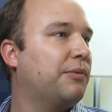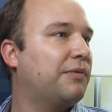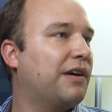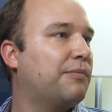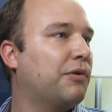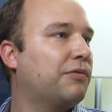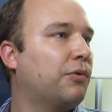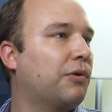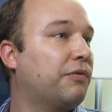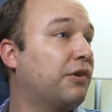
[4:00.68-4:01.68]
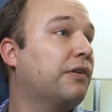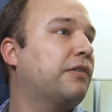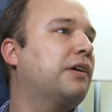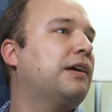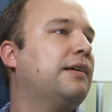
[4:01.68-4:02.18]
with 5.4
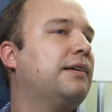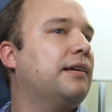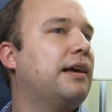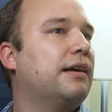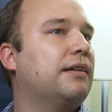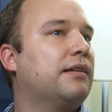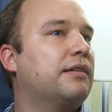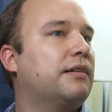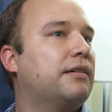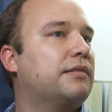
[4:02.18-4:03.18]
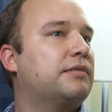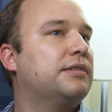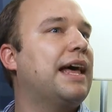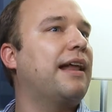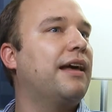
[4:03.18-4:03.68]
first. And
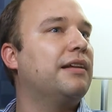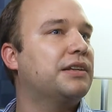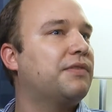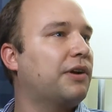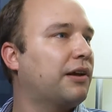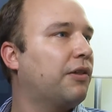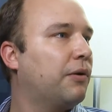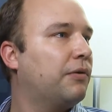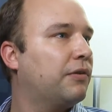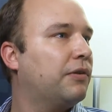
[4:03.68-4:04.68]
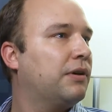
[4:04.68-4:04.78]
to that end, it's very close.